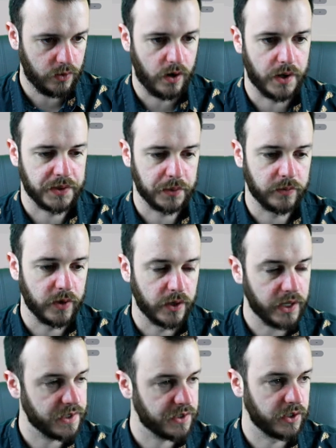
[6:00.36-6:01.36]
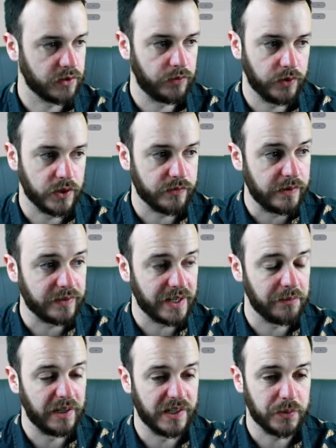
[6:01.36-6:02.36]
All right, so we've gotten outside the first
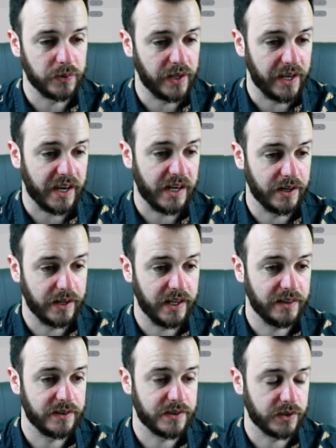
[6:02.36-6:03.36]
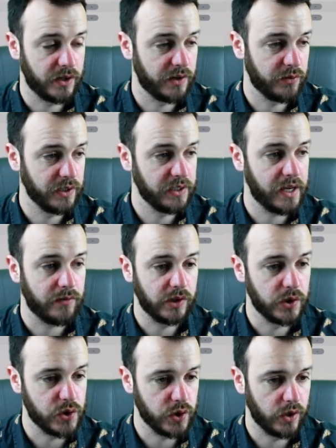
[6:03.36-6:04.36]
15 minutes without either side really having
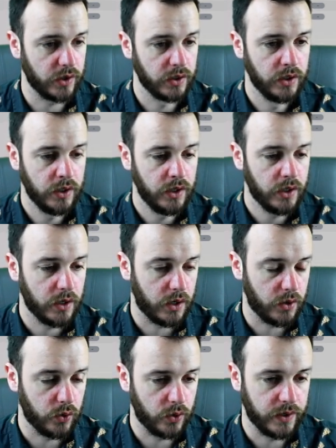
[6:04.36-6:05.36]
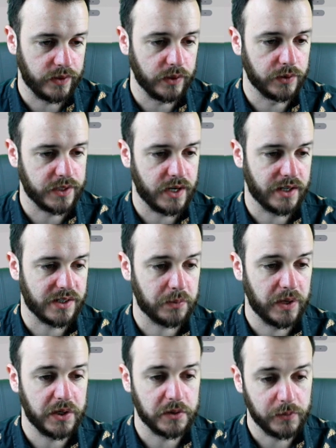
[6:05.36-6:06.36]
a shot or anything on target to
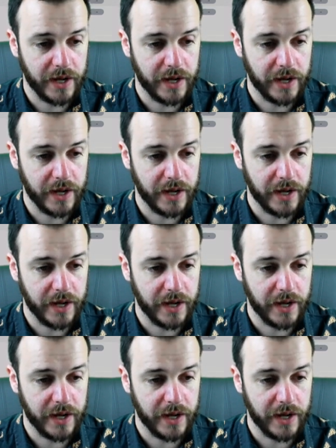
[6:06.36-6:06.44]
speak of.